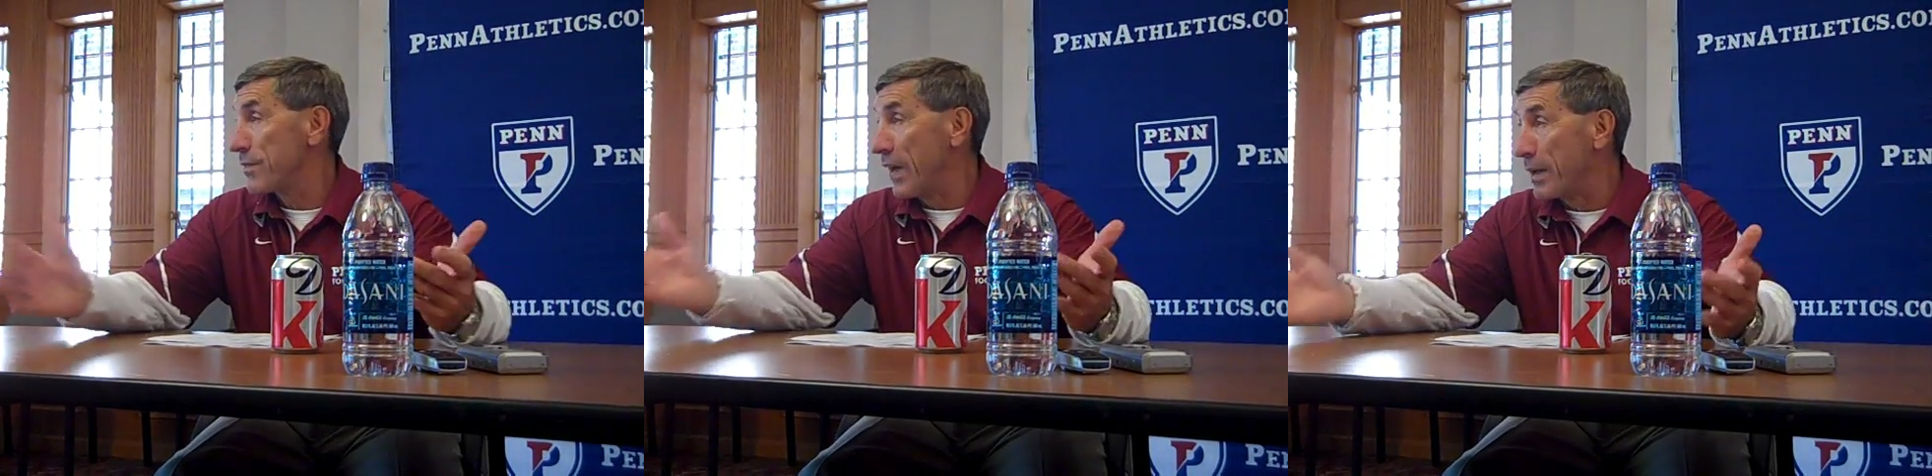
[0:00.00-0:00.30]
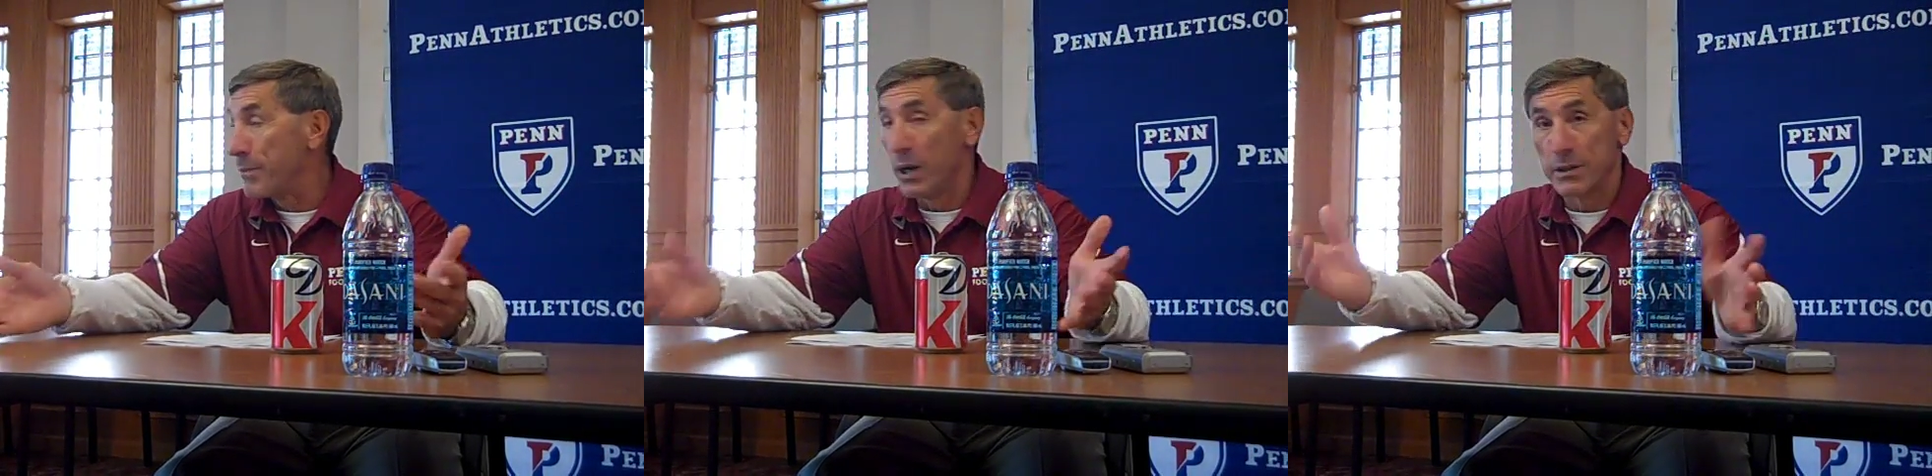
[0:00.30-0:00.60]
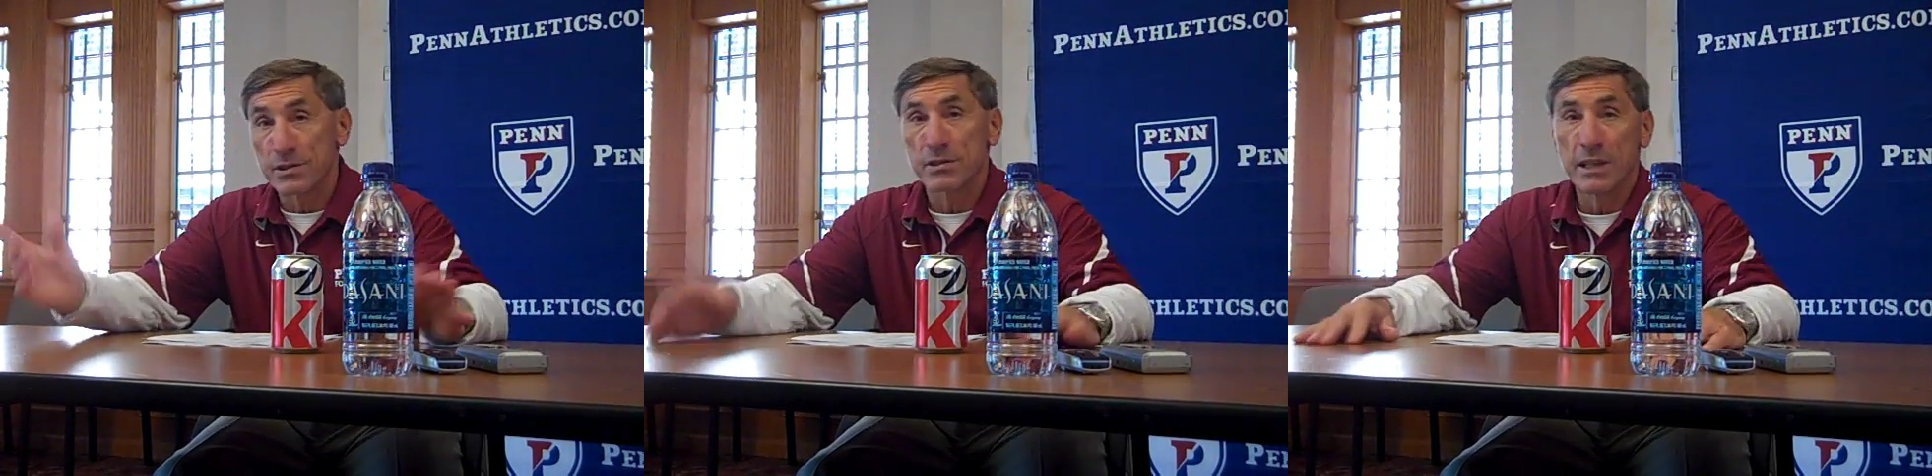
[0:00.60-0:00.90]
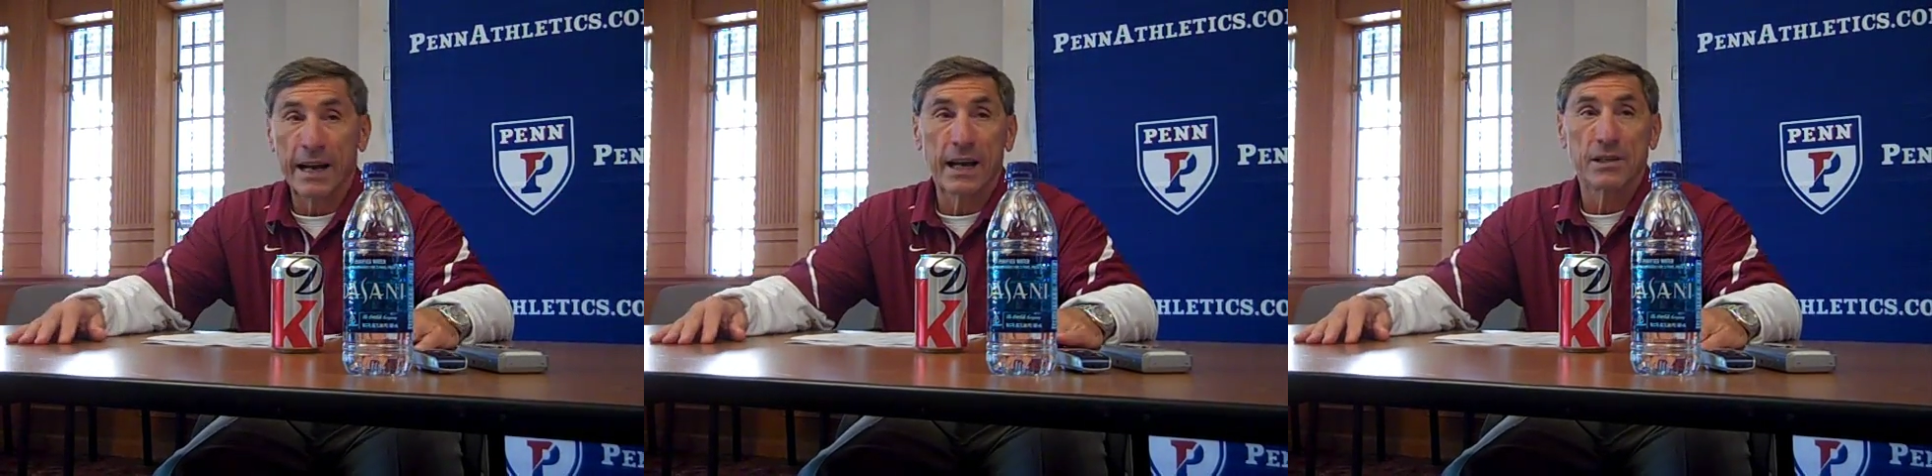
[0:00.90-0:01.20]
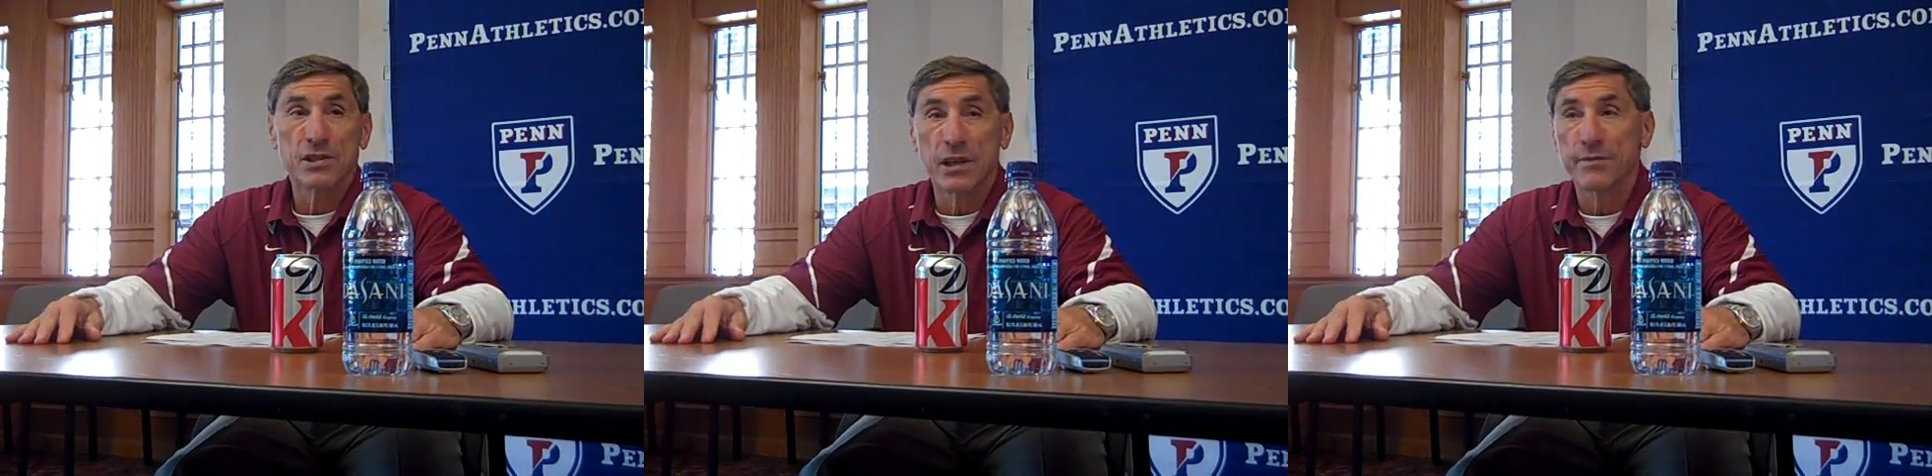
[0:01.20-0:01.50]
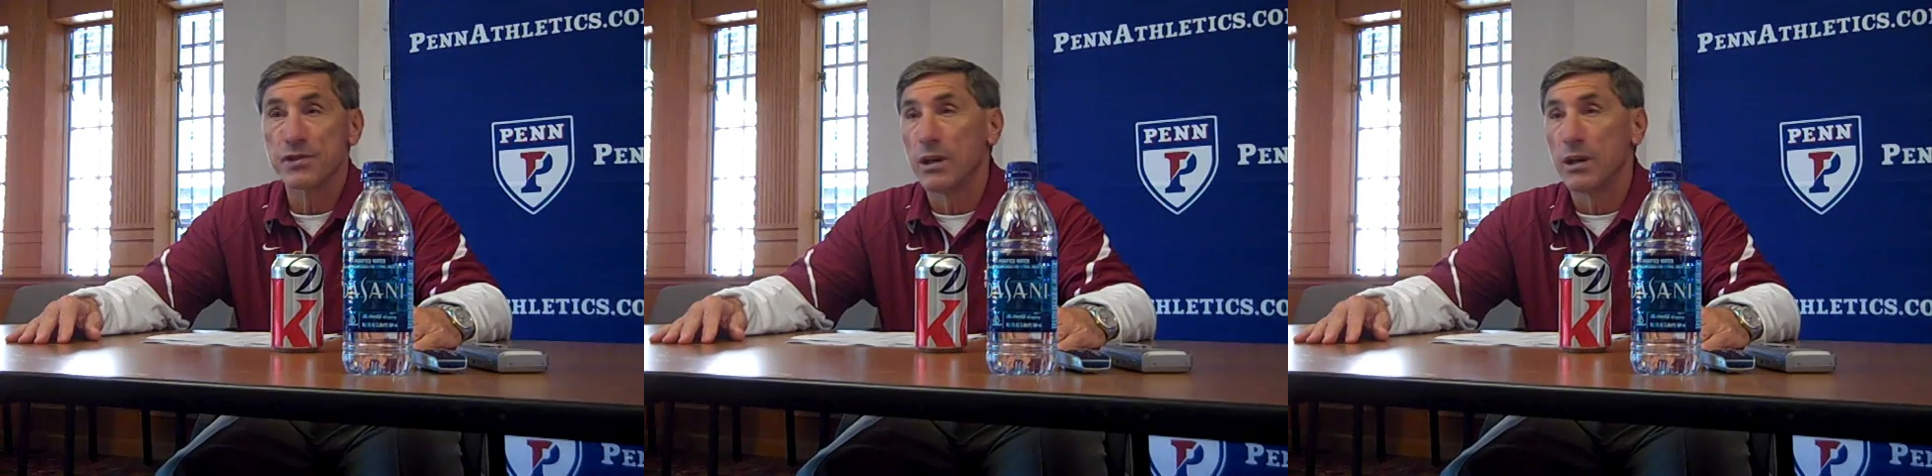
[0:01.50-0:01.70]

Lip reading: fake punts, that kind of stuff.